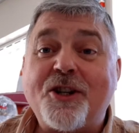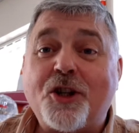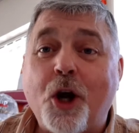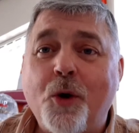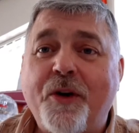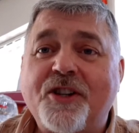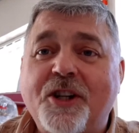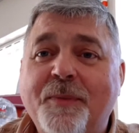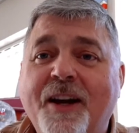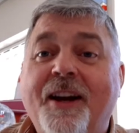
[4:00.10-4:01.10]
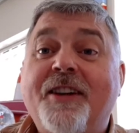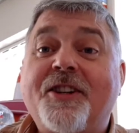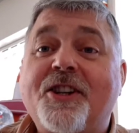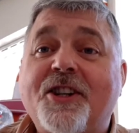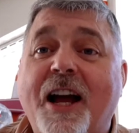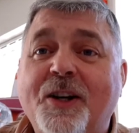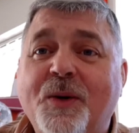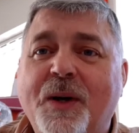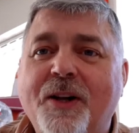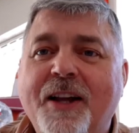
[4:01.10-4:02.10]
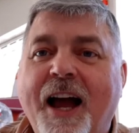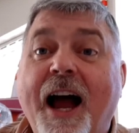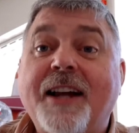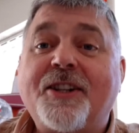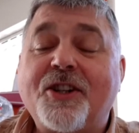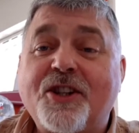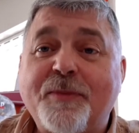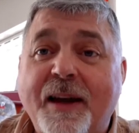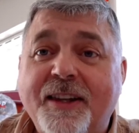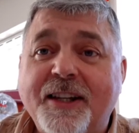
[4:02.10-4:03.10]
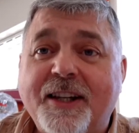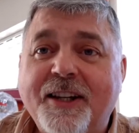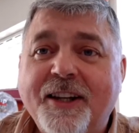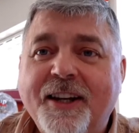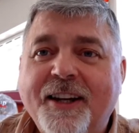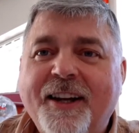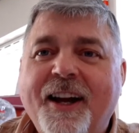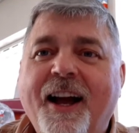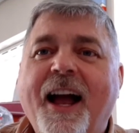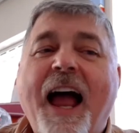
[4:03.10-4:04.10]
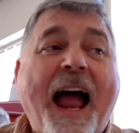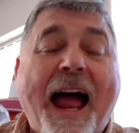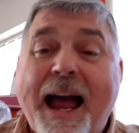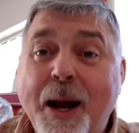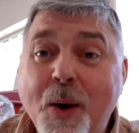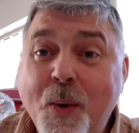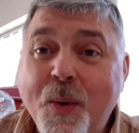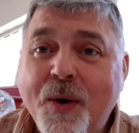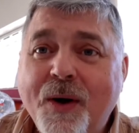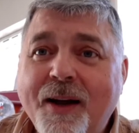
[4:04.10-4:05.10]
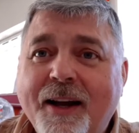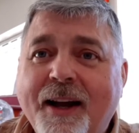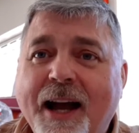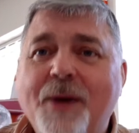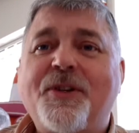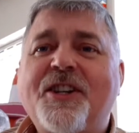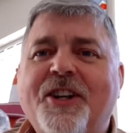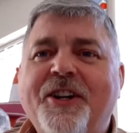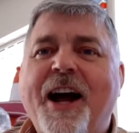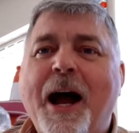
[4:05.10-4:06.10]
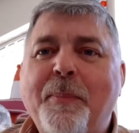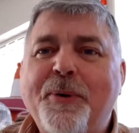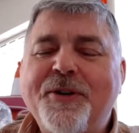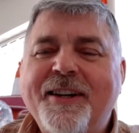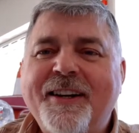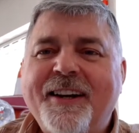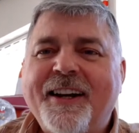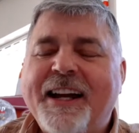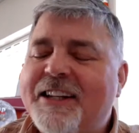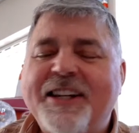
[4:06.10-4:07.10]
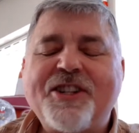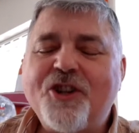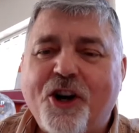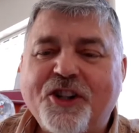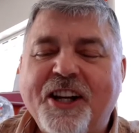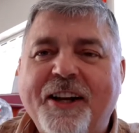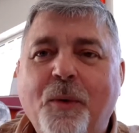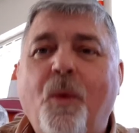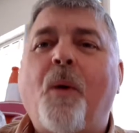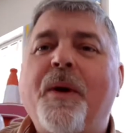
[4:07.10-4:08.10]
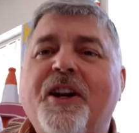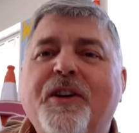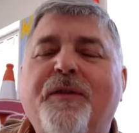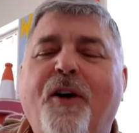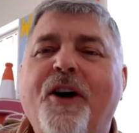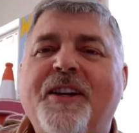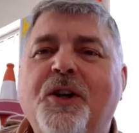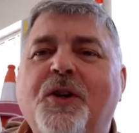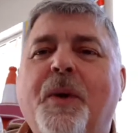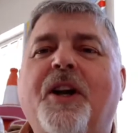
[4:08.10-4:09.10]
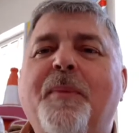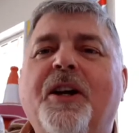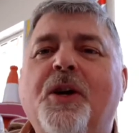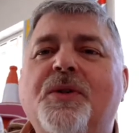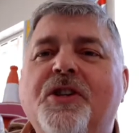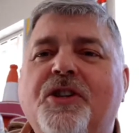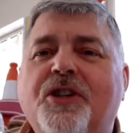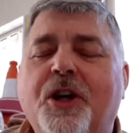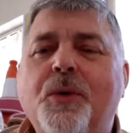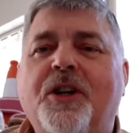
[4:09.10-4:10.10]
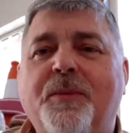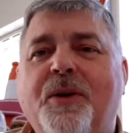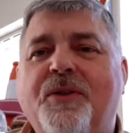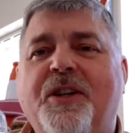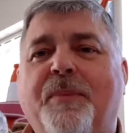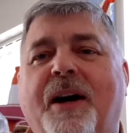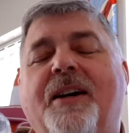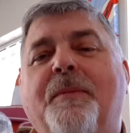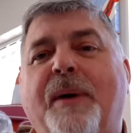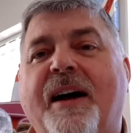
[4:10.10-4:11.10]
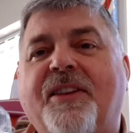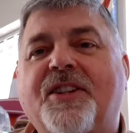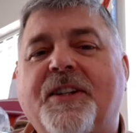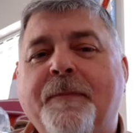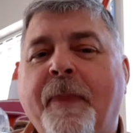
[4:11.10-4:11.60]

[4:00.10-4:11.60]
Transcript: tourism to Sandwell and to Smethwick. How's this going to happen? It is not. What we're going to find is we're going to be losing two community baths